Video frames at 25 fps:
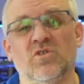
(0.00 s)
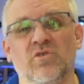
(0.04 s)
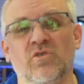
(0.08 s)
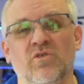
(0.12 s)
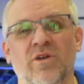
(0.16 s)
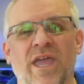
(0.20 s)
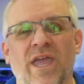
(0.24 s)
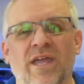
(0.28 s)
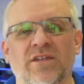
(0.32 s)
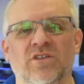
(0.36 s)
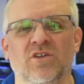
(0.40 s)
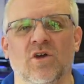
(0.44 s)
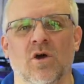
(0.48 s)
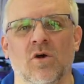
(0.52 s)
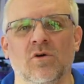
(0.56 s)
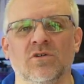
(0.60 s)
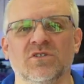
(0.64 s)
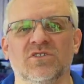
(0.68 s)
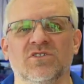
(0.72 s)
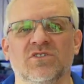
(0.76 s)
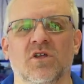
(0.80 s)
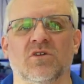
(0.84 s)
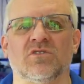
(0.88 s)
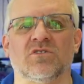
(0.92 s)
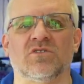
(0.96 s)
create your
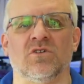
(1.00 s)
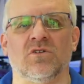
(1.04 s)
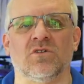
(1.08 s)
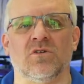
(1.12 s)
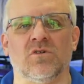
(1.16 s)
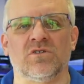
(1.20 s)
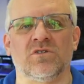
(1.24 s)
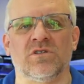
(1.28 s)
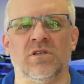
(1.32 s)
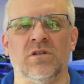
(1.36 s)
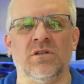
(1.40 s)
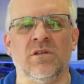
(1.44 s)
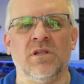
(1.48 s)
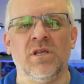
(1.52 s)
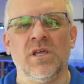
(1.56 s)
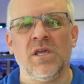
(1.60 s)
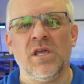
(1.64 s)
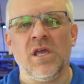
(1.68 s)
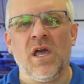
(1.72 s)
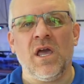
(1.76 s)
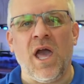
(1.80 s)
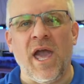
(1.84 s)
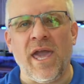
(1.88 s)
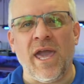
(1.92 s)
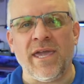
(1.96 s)
own stock solution,
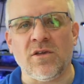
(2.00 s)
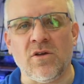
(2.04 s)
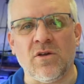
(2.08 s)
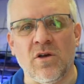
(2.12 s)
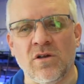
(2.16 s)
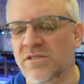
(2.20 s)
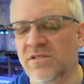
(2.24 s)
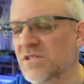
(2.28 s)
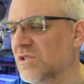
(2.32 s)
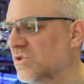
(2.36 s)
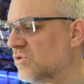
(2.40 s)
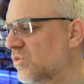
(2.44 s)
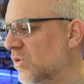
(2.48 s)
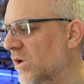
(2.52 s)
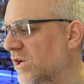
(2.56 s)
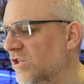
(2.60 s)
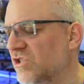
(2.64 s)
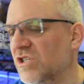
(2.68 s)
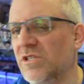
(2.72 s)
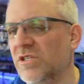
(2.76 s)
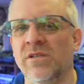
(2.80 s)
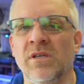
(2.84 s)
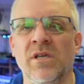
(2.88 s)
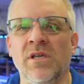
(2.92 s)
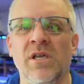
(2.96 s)
high
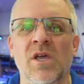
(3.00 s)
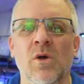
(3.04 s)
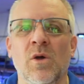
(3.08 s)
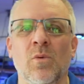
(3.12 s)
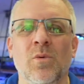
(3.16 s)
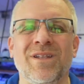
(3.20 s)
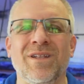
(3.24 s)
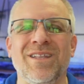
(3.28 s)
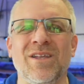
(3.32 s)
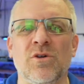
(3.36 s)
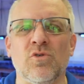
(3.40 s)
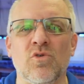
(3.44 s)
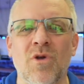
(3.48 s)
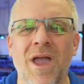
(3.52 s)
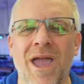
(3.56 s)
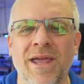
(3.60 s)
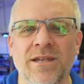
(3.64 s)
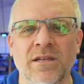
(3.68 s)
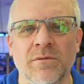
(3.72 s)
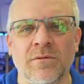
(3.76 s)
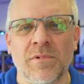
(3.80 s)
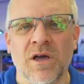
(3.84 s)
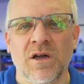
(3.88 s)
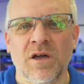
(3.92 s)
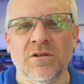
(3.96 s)
concentrations, with the
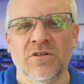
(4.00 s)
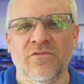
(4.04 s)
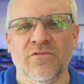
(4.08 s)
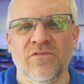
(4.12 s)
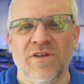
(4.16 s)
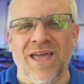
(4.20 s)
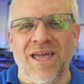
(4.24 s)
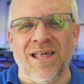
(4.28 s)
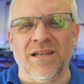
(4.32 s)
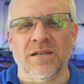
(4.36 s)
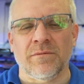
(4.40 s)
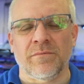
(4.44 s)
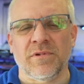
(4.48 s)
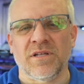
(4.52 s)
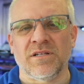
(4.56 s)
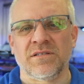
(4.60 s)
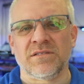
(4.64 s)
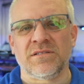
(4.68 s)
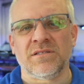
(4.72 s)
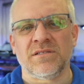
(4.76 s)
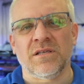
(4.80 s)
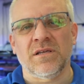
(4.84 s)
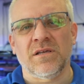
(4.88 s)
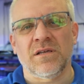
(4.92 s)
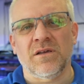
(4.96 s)
right amount of
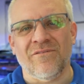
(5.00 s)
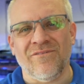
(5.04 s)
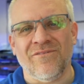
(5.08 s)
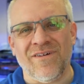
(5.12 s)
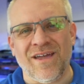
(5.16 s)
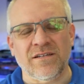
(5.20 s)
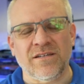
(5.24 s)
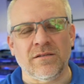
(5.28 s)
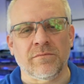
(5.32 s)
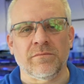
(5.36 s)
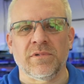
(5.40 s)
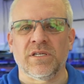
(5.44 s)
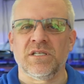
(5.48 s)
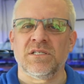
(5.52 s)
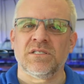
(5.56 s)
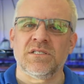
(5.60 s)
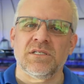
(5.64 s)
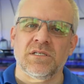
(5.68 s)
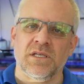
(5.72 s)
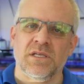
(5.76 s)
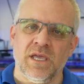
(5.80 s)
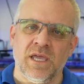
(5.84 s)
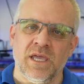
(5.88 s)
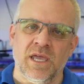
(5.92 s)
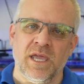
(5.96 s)
elements,
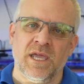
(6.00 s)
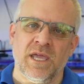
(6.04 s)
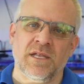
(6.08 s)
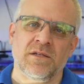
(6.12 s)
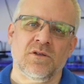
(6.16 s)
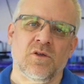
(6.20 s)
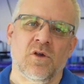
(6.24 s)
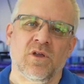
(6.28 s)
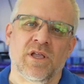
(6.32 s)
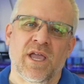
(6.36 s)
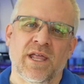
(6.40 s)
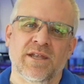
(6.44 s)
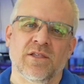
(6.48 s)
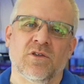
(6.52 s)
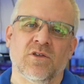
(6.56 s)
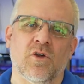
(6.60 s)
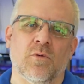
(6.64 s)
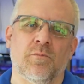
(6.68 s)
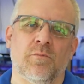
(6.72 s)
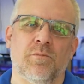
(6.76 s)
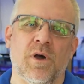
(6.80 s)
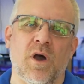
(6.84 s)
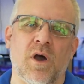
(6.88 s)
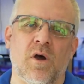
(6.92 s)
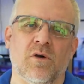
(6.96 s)
vitamins and organic
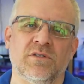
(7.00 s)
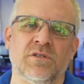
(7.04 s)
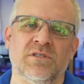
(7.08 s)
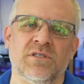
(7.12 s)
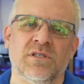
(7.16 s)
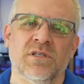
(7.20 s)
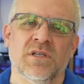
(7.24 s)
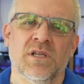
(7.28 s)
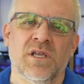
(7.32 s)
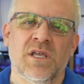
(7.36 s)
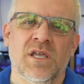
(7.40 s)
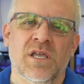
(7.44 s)
compounds,